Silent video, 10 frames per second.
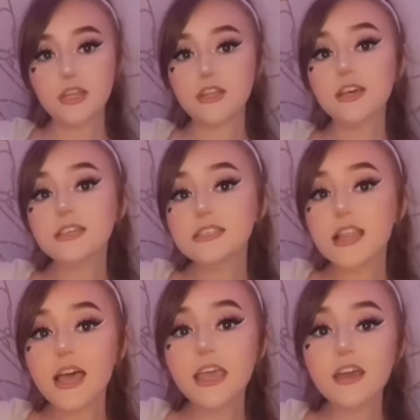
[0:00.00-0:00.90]
it looks
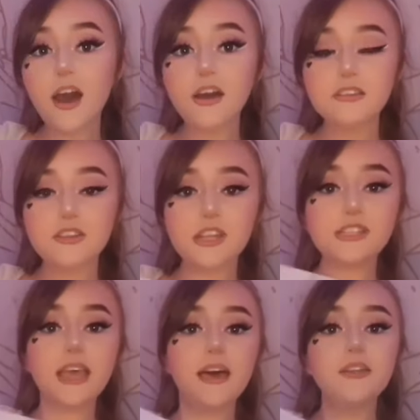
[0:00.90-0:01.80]
like all
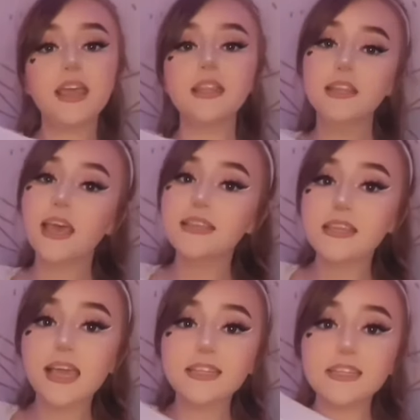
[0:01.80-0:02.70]
stretched out and yes
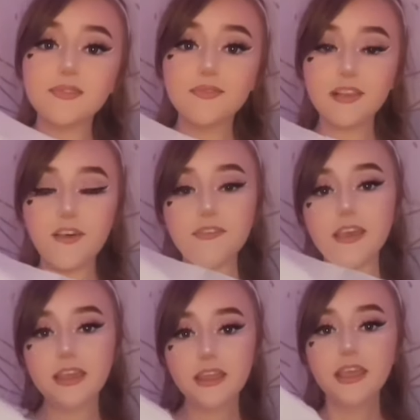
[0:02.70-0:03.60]
I did fluff
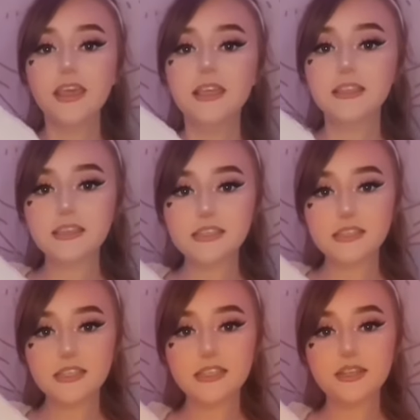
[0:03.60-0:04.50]
it. This
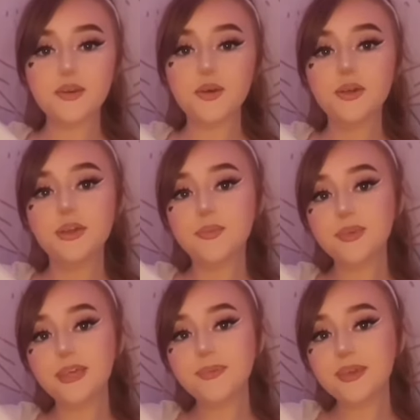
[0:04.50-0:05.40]
is the little
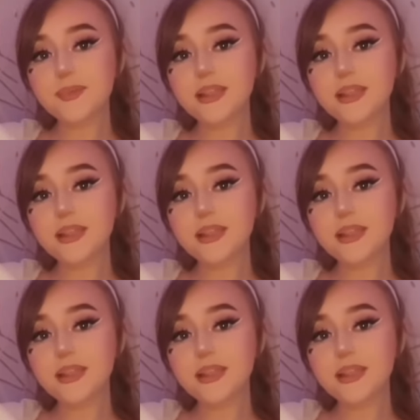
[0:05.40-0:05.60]
PP